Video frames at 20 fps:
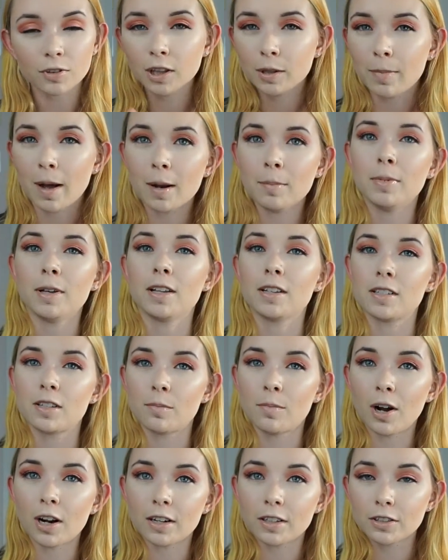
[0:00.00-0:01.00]
really bad because the
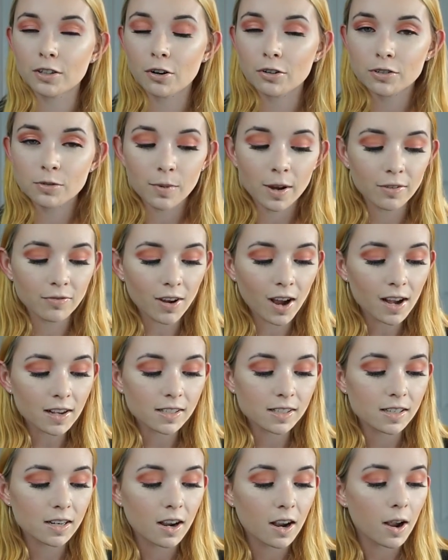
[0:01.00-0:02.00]
product goes away
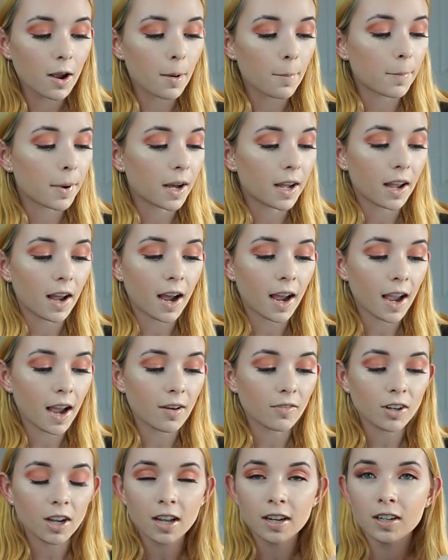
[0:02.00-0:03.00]
fast, but I
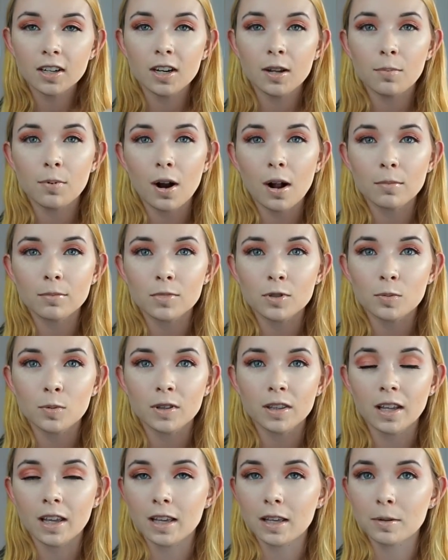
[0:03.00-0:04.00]
haven't had any problems
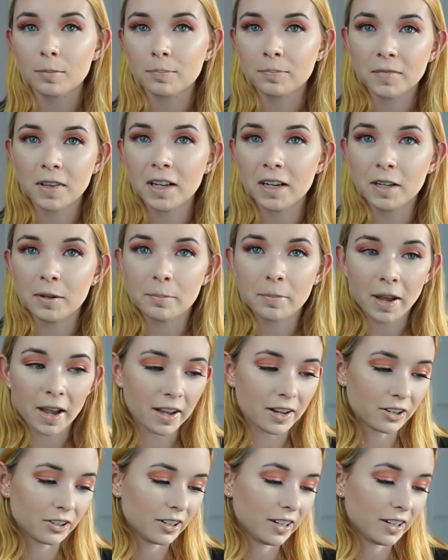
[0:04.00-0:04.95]
with like hitting pan